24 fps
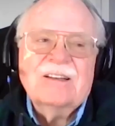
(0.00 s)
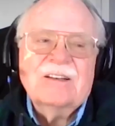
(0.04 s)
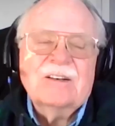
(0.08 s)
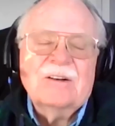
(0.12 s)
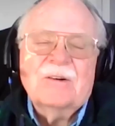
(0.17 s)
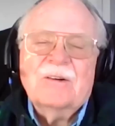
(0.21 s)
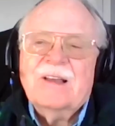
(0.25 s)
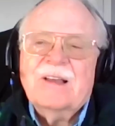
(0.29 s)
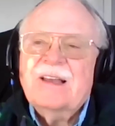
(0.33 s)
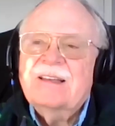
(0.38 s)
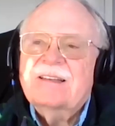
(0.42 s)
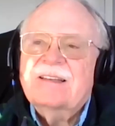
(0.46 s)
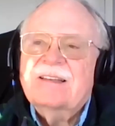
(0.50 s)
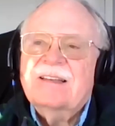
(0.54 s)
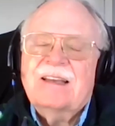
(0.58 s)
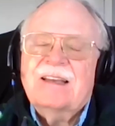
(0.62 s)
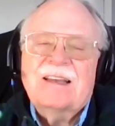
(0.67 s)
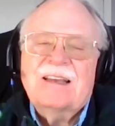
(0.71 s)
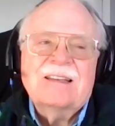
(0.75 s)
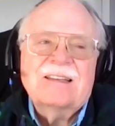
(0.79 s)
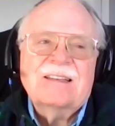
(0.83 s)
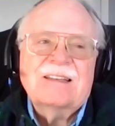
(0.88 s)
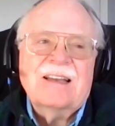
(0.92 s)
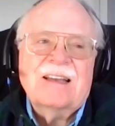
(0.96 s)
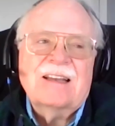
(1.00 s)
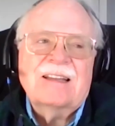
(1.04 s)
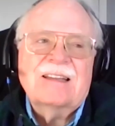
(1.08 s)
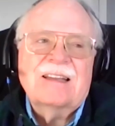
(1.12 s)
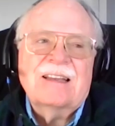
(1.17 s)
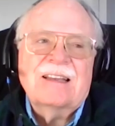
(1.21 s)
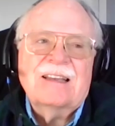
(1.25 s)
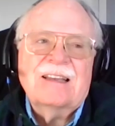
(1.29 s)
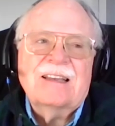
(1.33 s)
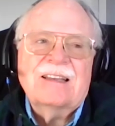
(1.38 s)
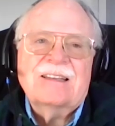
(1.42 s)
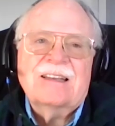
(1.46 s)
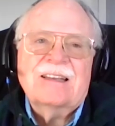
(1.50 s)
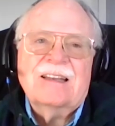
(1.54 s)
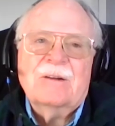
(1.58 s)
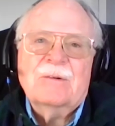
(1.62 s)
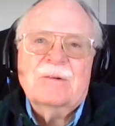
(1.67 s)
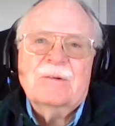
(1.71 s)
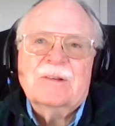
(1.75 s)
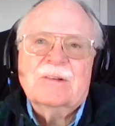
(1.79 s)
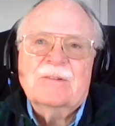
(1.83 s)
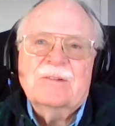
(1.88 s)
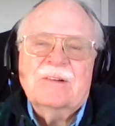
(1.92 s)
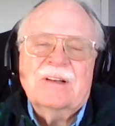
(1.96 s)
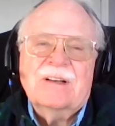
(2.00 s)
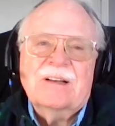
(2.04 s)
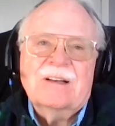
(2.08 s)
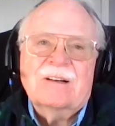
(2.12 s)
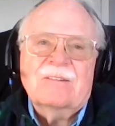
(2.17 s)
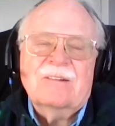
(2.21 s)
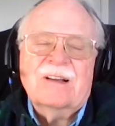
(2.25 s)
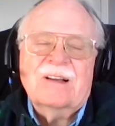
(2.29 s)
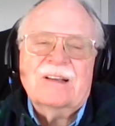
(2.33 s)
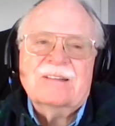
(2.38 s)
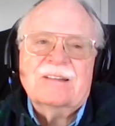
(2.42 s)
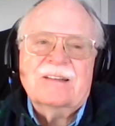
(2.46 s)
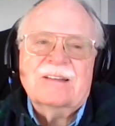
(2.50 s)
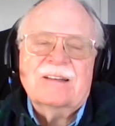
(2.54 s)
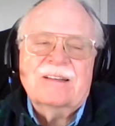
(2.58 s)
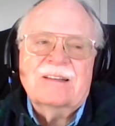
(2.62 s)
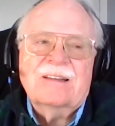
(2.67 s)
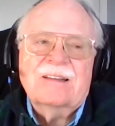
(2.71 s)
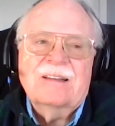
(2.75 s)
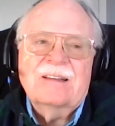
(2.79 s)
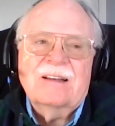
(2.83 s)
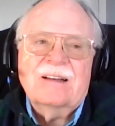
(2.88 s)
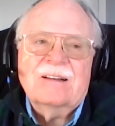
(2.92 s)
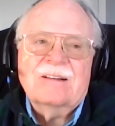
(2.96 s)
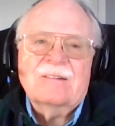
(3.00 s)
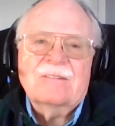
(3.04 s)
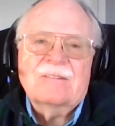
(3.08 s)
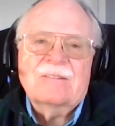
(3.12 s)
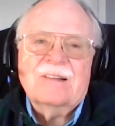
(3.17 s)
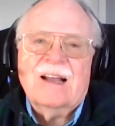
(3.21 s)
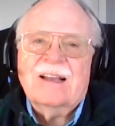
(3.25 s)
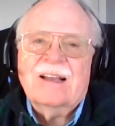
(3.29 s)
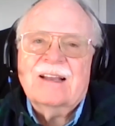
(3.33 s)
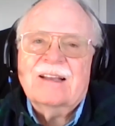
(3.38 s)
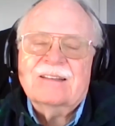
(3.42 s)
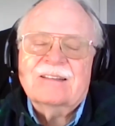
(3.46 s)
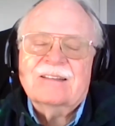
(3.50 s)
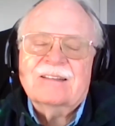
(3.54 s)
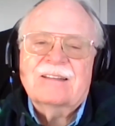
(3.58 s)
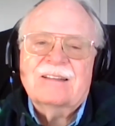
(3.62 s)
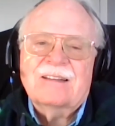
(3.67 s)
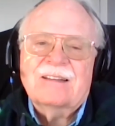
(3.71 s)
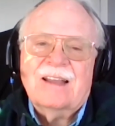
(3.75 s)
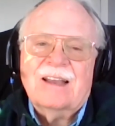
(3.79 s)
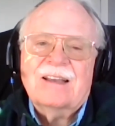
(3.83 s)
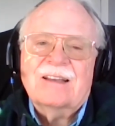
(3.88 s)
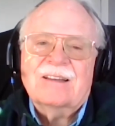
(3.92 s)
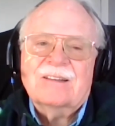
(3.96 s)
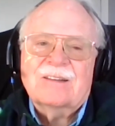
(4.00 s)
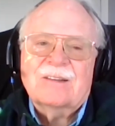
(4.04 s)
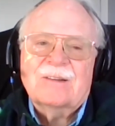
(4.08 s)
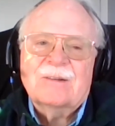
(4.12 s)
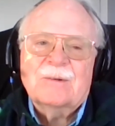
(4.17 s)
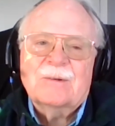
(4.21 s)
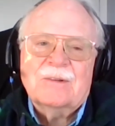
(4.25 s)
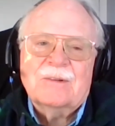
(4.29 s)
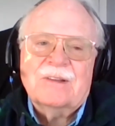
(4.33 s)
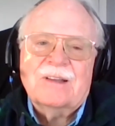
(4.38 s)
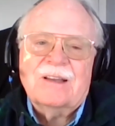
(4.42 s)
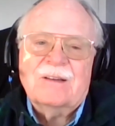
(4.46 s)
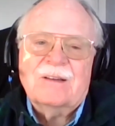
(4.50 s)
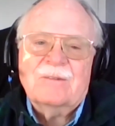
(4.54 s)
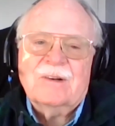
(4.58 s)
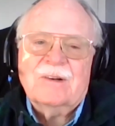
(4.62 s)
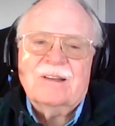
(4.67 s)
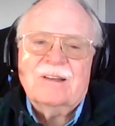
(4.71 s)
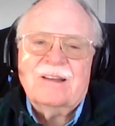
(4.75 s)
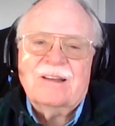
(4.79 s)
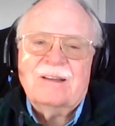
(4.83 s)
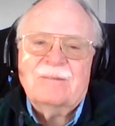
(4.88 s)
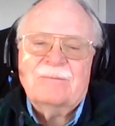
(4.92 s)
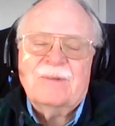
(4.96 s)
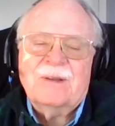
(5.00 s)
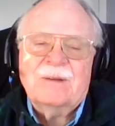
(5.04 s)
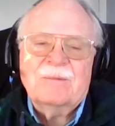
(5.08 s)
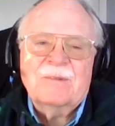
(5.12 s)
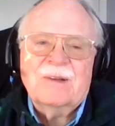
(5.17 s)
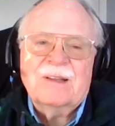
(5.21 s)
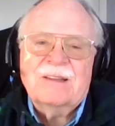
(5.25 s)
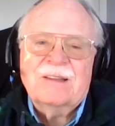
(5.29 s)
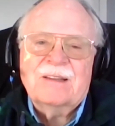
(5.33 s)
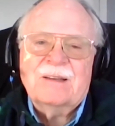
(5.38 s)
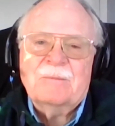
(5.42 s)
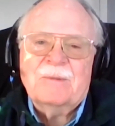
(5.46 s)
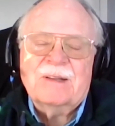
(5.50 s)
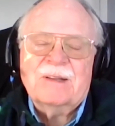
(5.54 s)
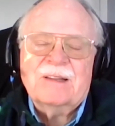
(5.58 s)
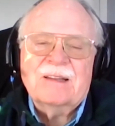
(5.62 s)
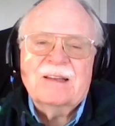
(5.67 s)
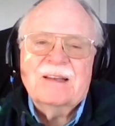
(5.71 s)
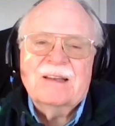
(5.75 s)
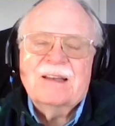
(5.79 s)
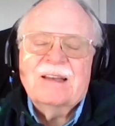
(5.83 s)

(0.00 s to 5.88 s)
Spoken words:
know, he said he was going to get arrested. Oh, I guess today is Tuesday. We're taping Monday. But